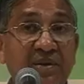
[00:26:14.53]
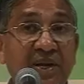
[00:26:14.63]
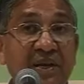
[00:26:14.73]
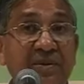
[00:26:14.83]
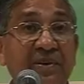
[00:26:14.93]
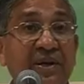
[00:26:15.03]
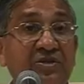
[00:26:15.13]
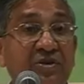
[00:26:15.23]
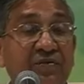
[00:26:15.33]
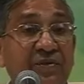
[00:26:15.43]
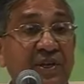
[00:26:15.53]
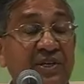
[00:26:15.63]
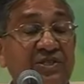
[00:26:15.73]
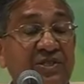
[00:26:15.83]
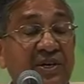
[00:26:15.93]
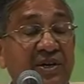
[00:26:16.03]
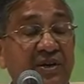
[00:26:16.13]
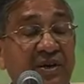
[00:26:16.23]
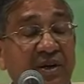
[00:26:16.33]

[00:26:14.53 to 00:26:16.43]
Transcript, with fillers: elements of nature